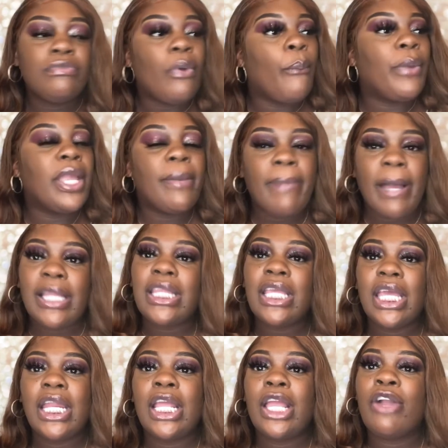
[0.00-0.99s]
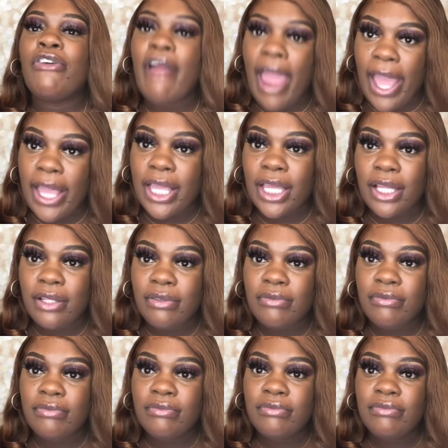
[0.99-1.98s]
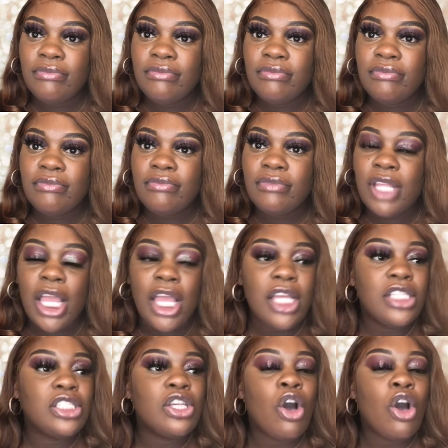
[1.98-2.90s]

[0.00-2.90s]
We about to get it cracking. It's